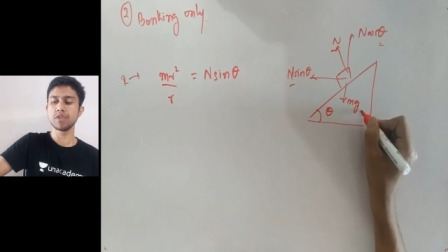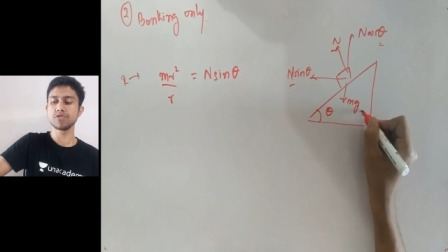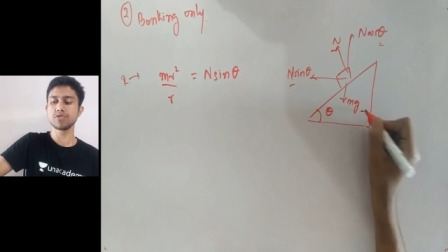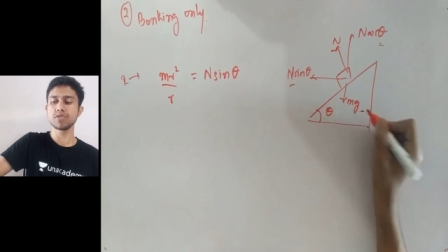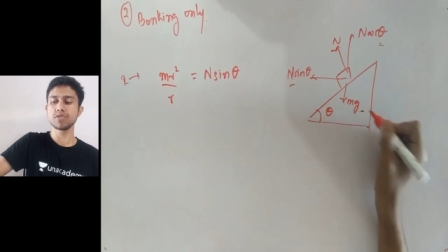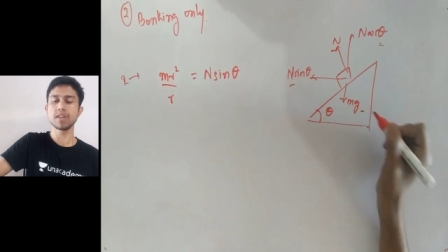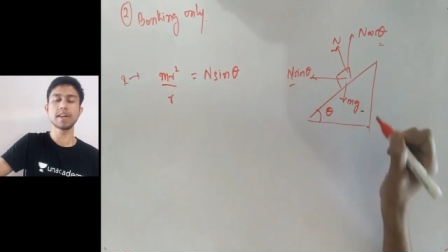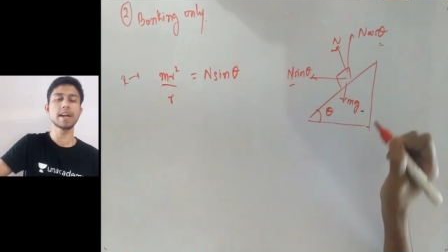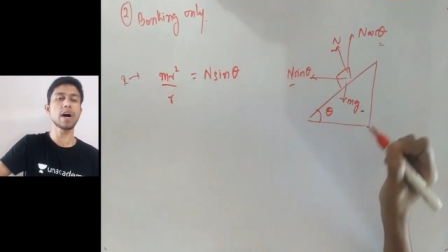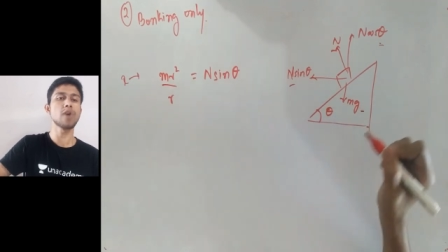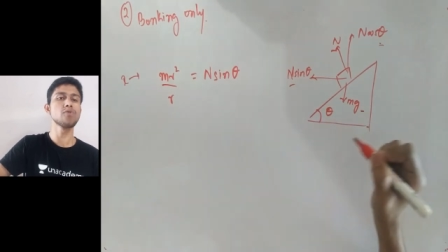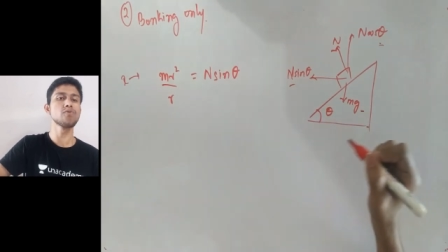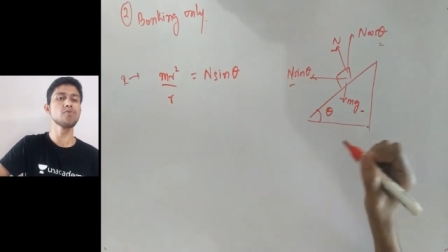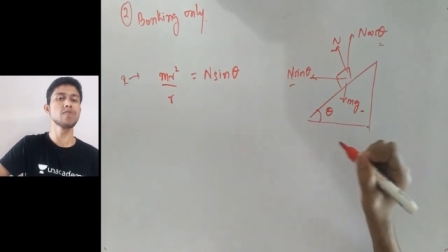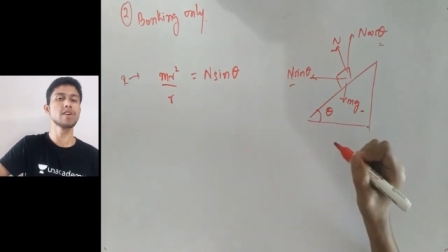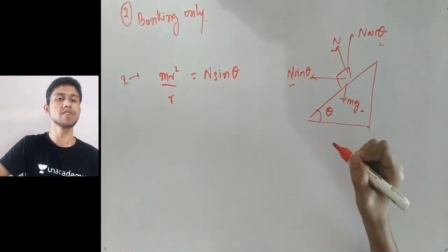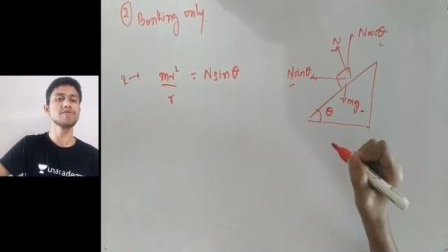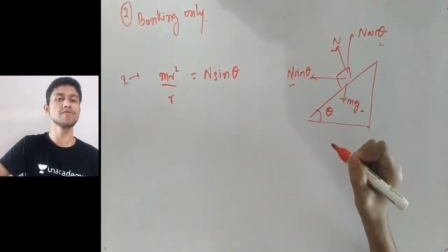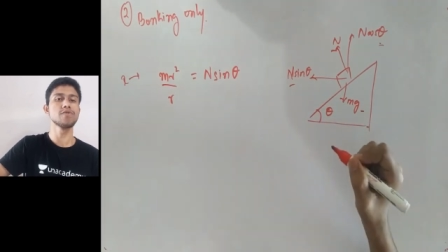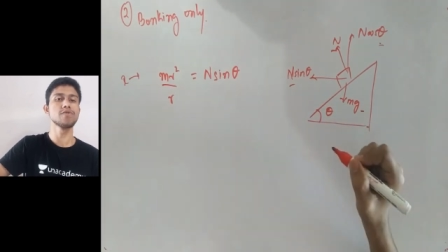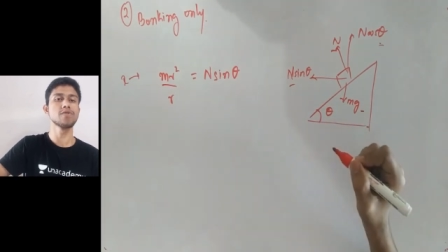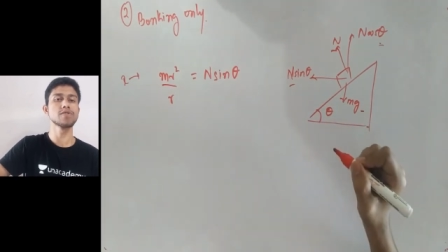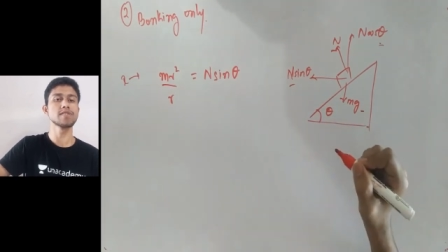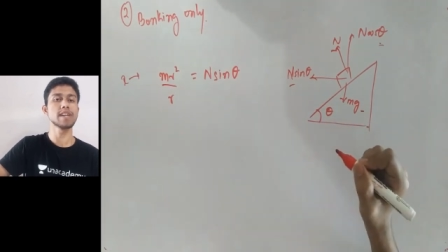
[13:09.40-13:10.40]
be equals to the
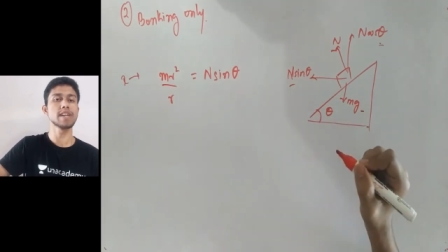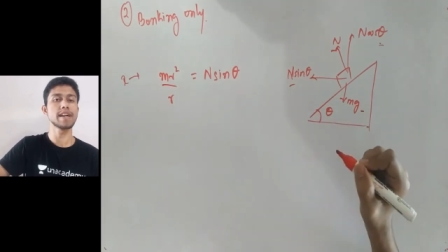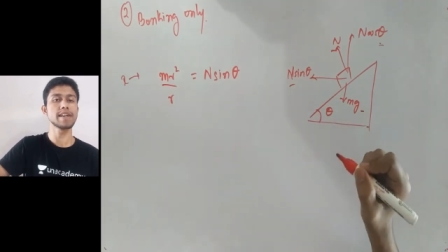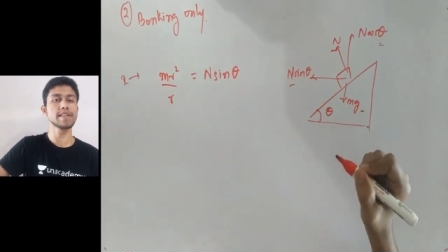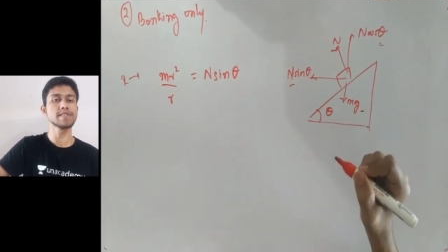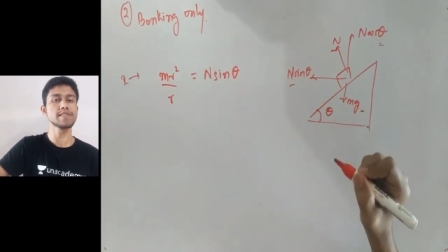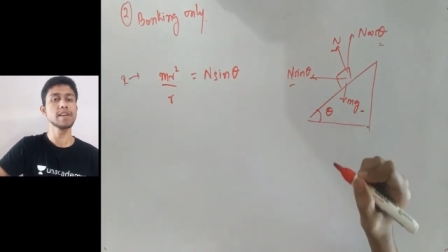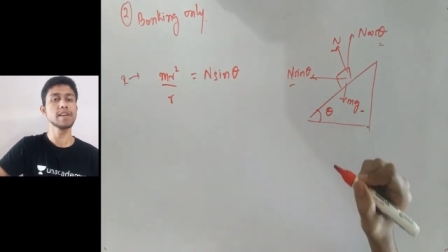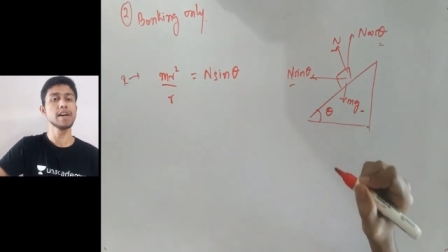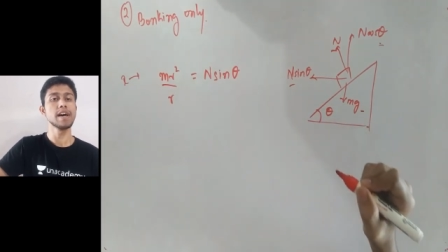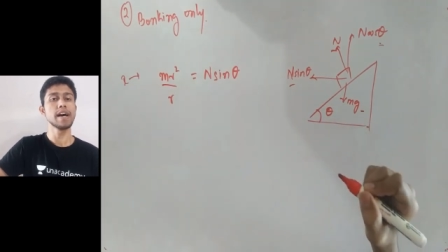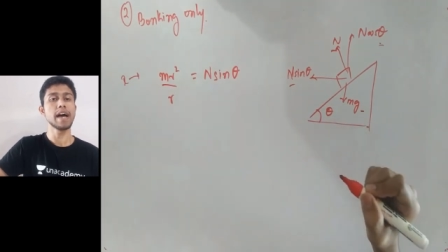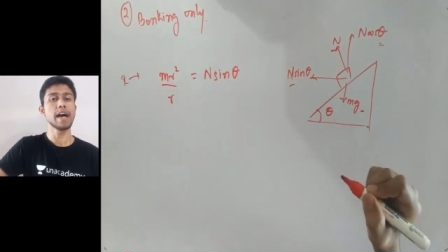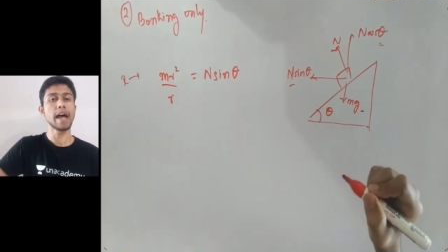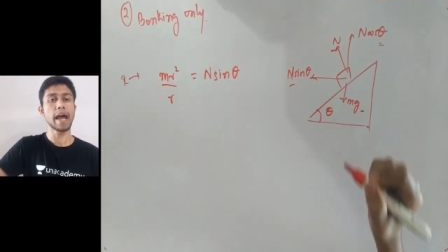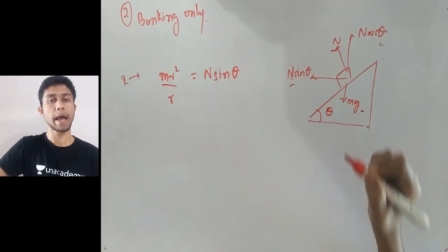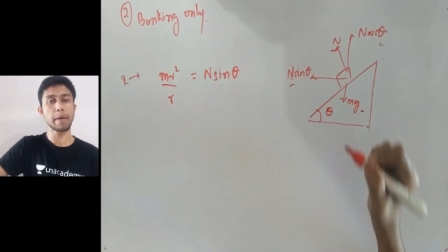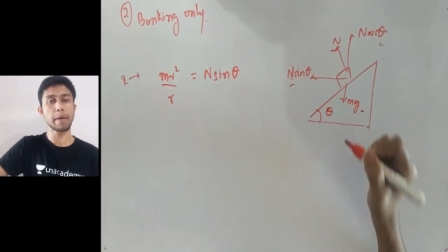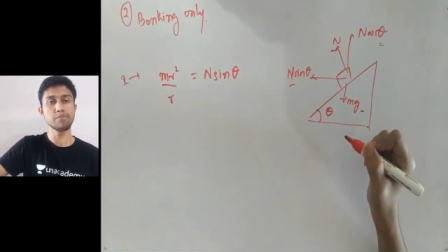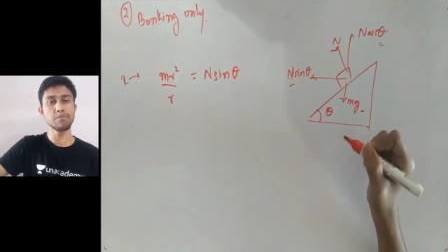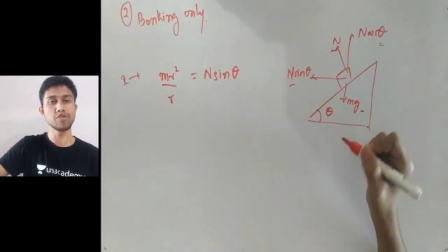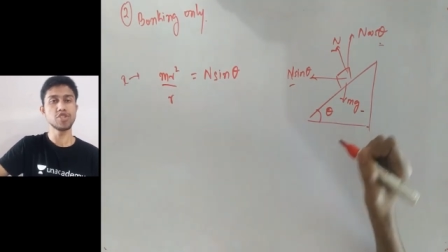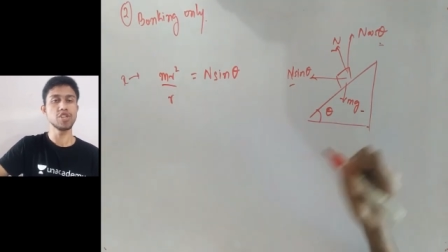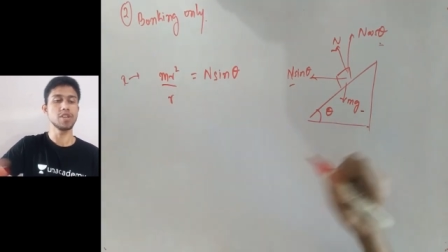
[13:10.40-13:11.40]
downward force, that is
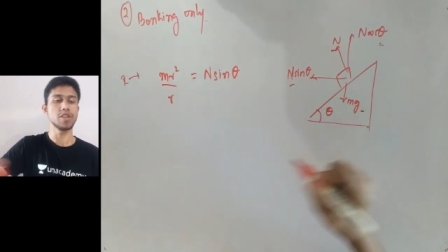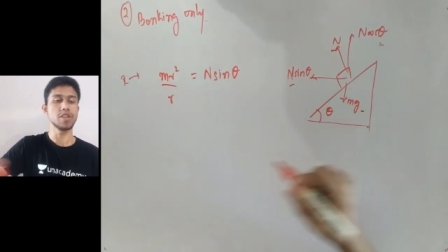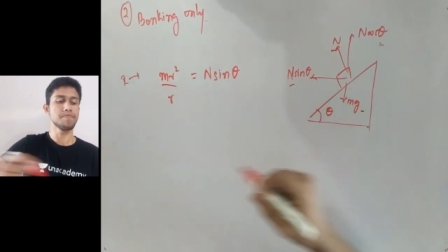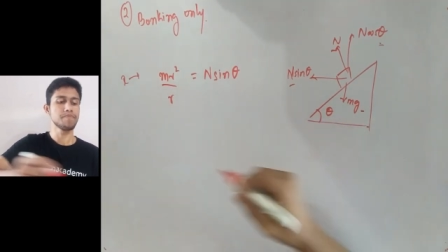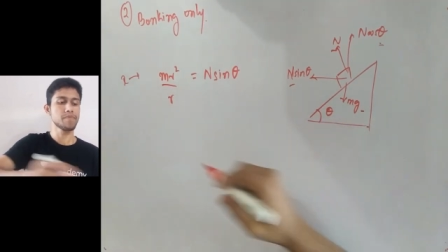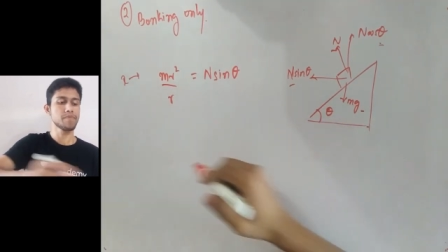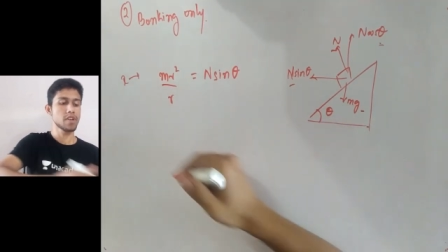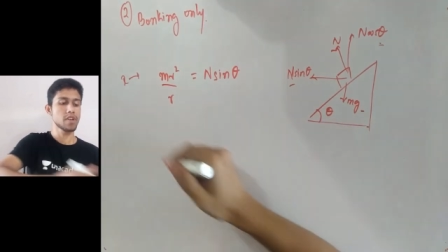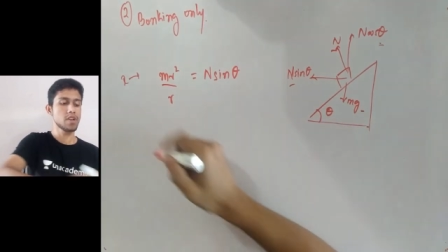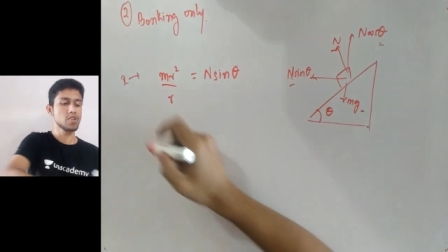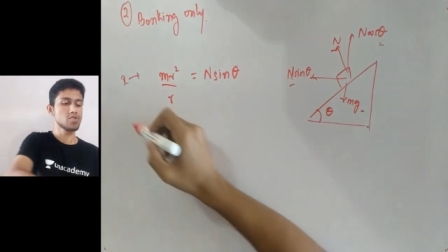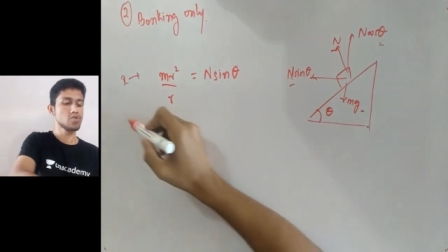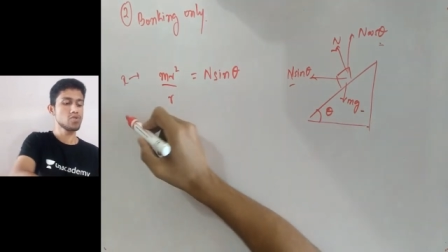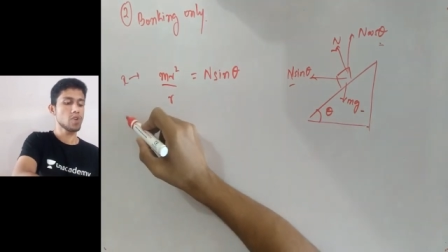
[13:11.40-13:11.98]
mg.